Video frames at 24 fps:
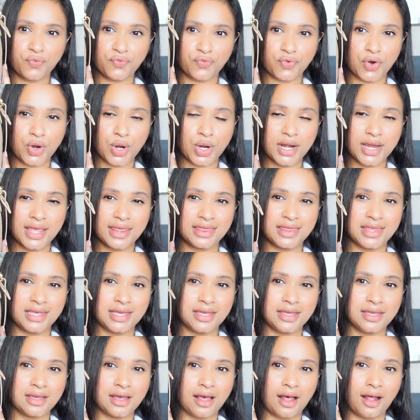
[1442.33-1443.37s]
for
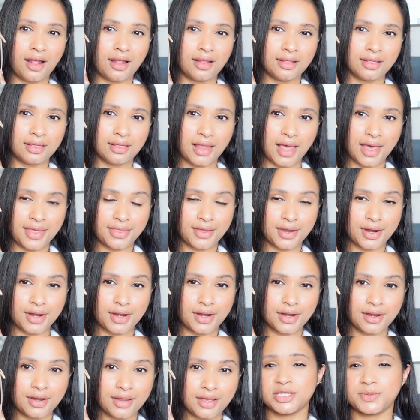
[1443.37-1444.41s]
the leather,